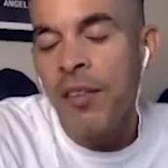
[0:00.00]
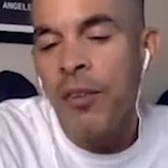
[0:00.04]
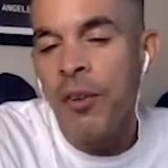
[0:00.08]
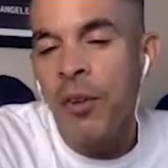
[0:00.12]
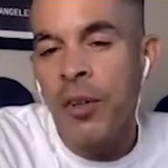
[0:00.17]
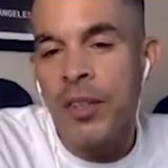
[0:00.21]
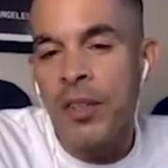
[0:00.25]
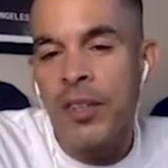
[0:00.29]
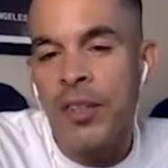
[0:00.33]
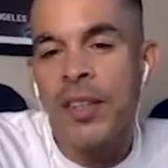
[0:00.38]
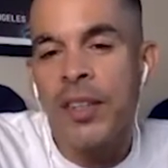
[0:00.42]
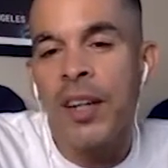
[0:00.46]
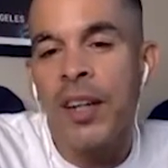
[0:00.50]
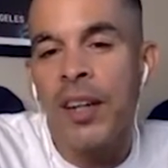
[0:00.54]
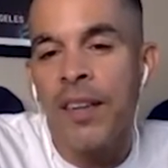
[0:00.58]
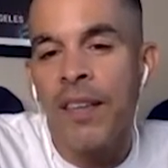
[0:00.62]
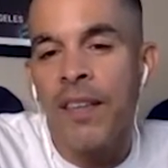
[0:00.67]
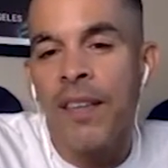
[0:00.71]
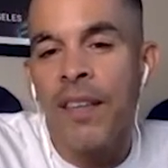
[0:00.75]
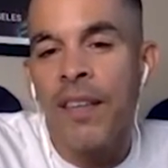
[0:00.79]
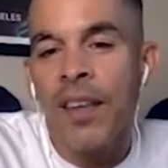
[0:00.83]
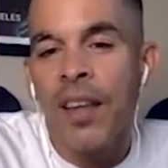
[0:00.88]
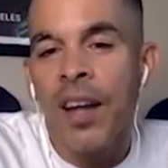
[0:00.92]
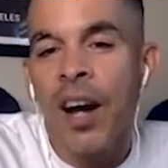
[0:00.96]
thrilling.
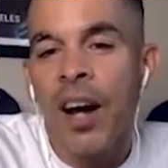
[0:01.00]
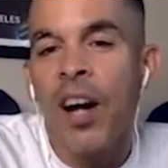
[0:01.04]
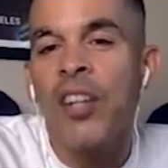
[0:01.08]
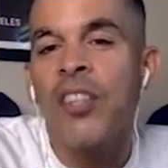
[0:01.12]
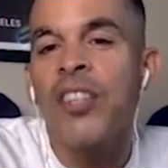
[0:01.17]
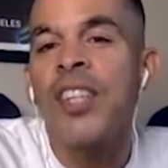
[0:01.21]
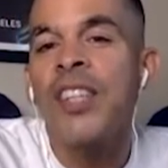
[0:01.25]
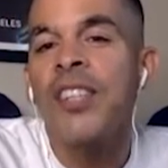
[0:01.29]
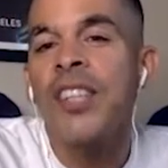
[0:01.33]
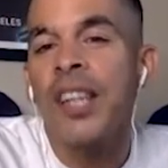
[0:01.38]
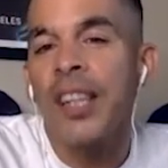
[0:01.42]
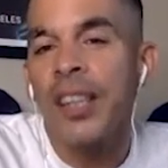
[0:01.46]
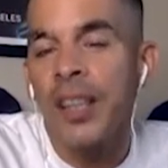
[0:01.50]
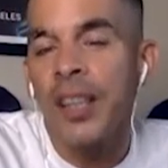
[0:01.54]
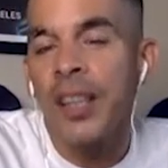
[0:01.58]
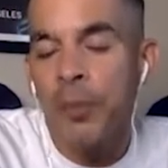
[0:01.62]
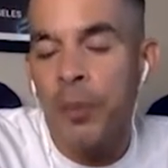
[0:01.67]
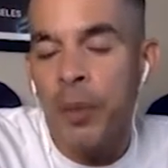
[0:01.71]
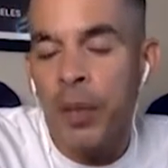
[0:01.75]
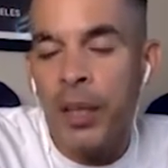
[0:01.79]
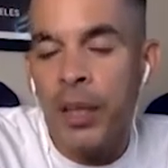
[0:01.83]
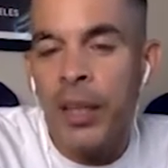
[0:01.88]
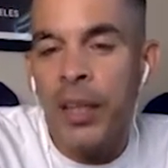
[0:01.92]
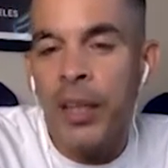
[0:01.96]
So not everything
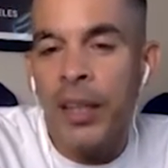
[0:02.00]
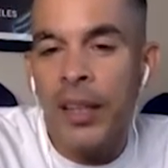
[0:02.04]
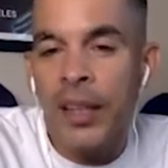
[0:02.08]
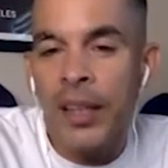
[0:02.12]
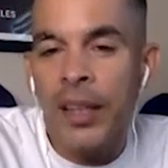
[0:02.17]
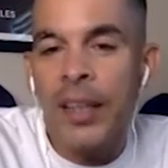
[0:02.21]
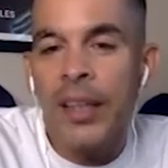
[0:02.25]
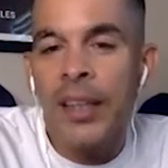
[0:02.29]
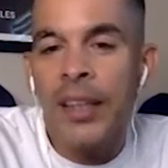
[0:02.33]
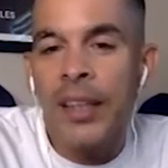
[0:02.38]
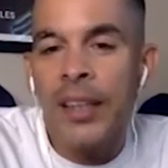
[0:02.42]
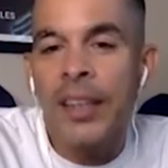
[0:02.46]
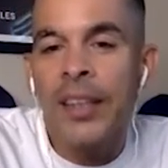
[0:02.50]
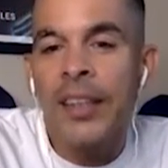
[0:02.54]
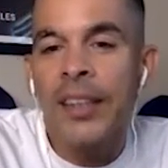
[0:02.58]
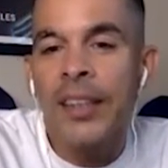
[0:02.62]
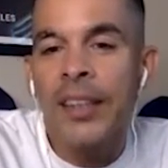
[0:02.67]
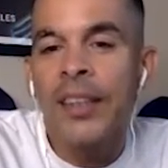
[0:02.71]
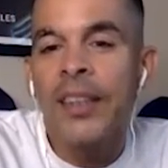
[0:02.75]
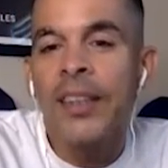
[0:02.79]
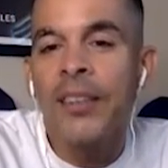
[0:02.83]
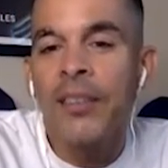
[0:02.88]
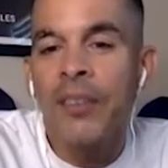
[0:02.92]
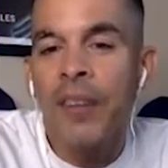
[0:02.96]
is true.
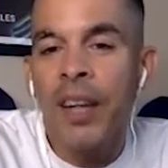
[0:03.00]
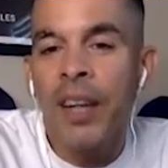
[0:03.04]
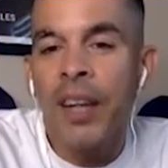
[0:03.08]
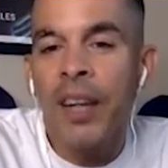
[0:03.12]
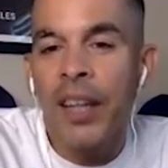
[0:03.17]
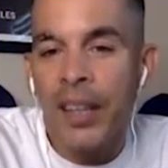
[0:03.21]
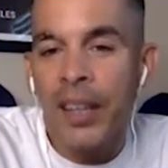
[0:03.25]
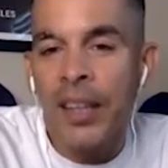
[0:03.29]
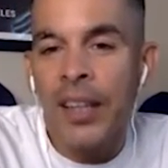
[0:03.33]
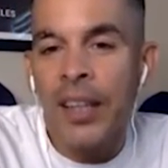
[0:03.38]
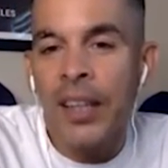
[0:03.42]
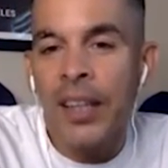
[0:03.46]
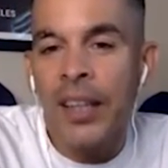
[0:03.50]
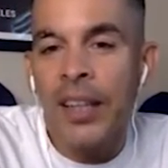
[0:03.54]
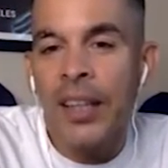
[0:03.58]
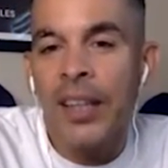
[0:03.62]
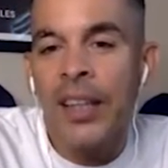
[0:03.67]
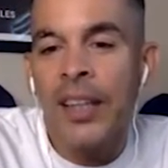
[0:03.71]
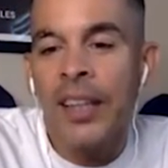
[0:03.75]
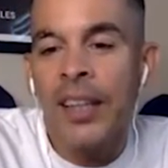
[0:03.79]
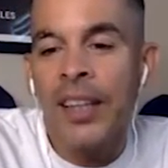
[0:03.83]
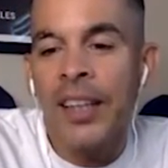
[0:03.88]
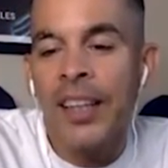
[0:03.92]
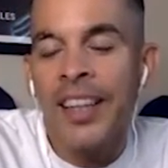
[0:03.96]
Put it out there,
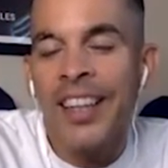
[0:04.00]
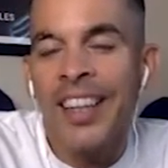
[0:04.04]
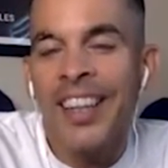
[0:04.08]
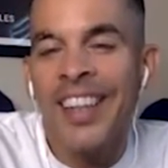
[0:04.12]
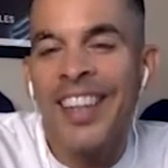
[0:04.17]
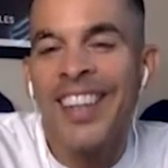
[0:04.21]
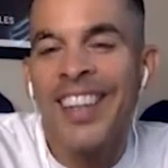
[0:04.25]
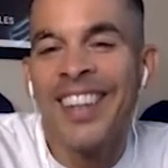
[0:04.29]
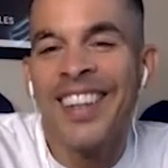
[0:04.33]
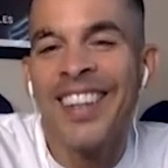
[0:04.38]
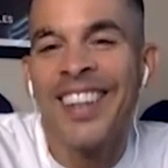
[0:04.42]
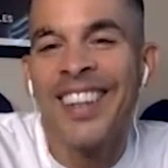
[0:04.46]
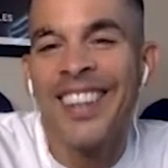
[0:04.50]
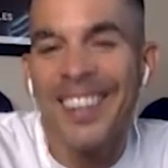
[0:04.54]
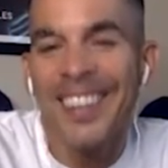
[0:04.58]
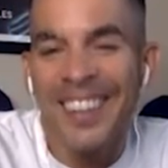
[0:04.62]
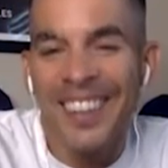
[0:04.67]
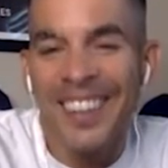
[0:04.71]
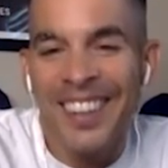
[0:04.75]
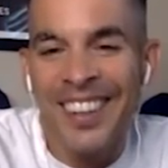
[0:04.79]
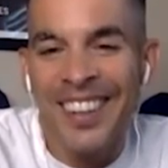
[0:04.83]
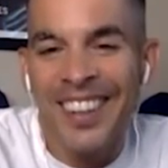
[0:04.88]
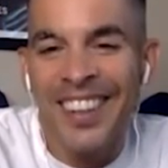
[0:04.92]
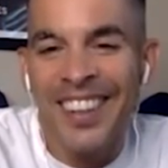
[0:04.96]
nothing's very true.
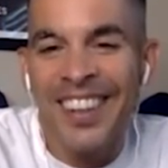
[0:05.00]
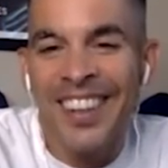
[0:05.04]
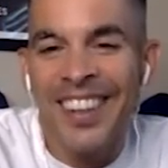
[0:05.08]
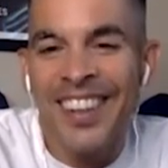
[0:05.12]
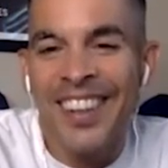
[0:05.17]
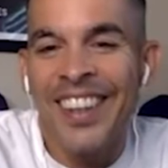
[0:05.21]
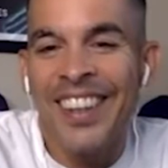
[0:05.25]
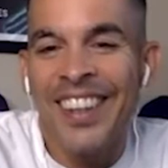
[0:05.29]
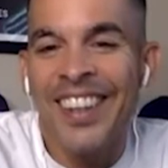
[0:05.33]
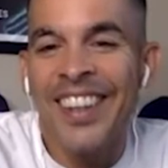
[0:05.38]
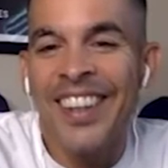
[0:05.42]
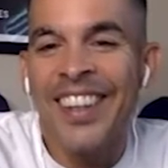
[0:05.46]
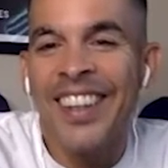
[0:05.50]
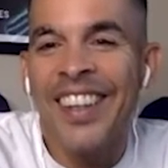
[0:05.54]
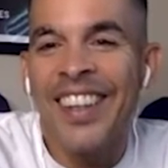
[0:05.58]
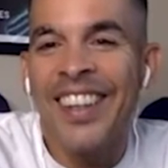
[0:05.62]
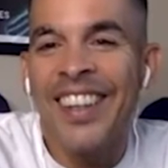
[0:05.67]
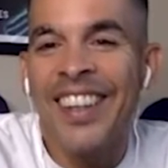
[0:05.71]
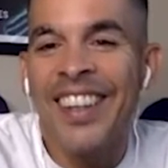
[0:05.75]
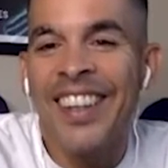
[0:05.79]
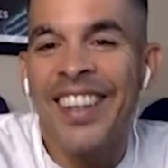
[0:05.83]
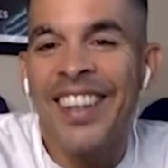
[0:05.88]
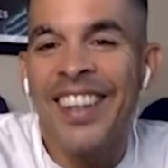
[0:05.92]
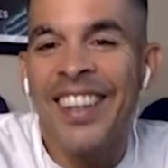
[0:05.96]
But mom was like, oh, you
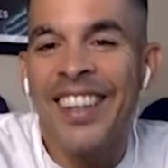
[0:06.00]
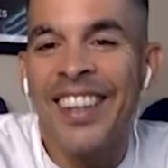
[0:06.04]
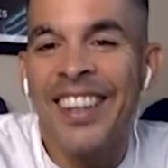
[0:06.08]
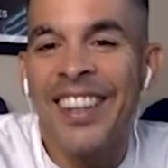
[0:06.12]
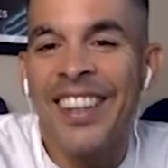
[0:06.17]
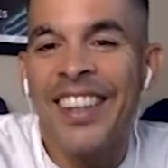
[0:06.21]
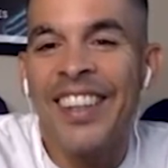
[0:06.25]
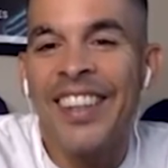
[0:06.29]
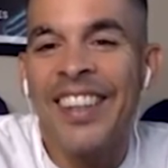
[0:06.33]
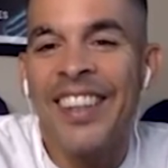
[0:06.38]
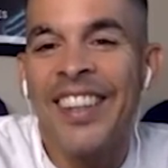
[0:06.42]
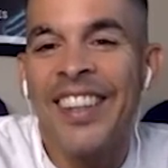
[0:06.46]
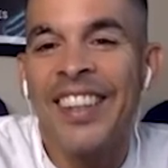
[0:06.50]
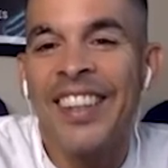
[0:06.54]
know, they're